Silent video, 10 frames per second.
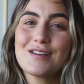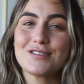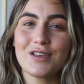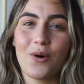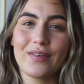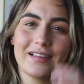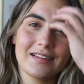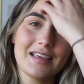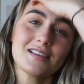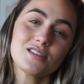So the
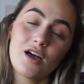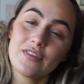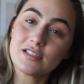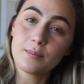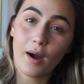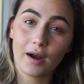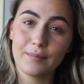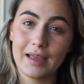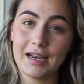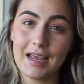lease on this
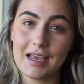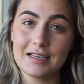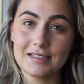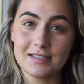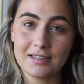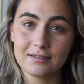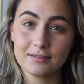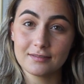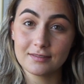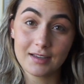apartment is
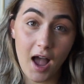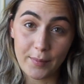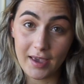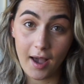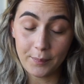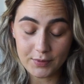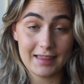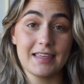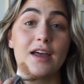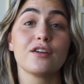coming up
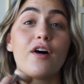at the end of